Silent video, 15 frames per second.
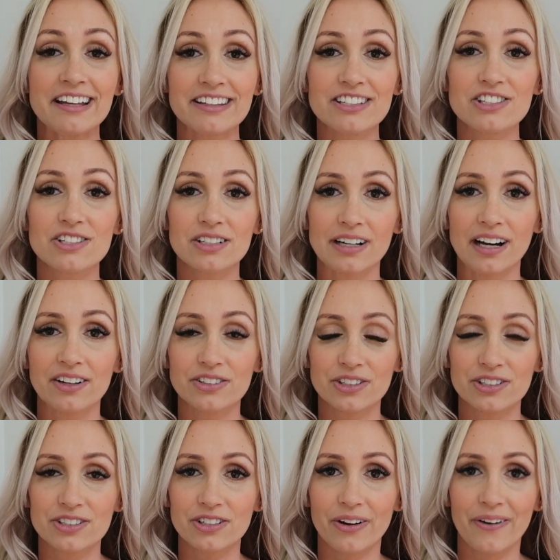these
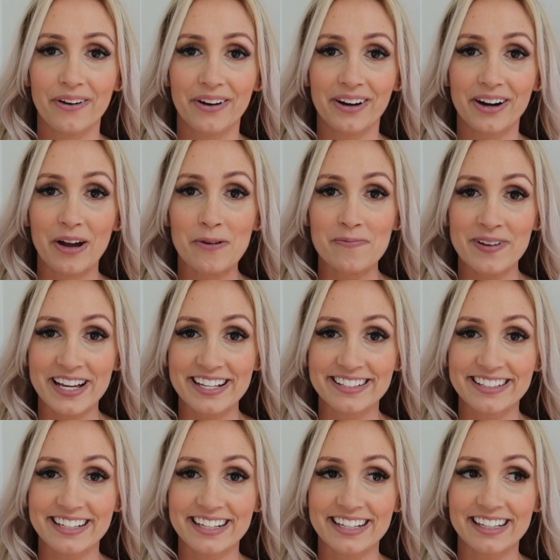trousers are
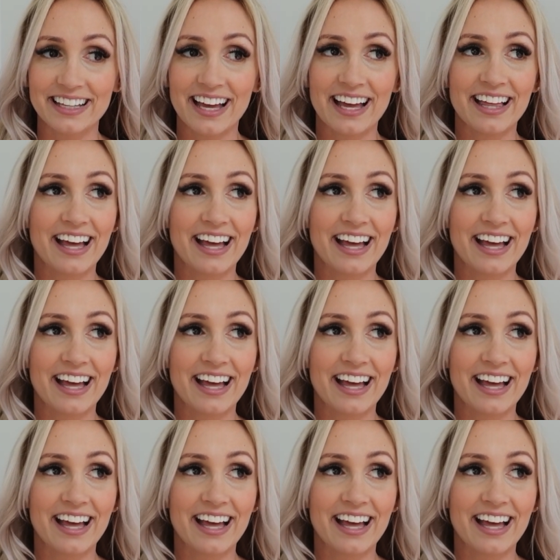amazing.